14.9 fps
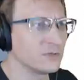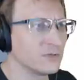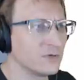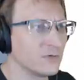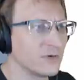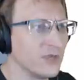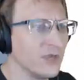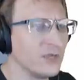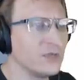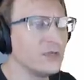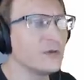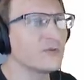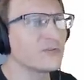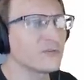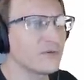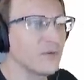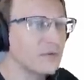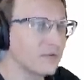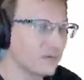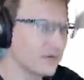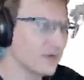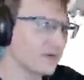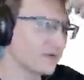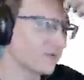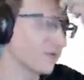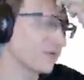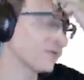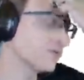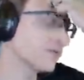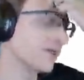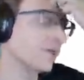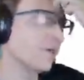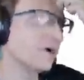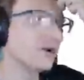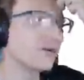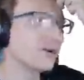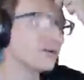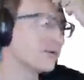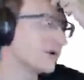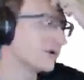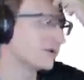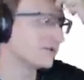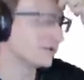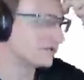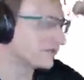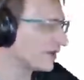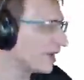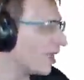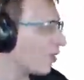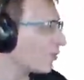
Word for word: Okay, here's our interrogatories. Okay, what are interrogatories? Fine. We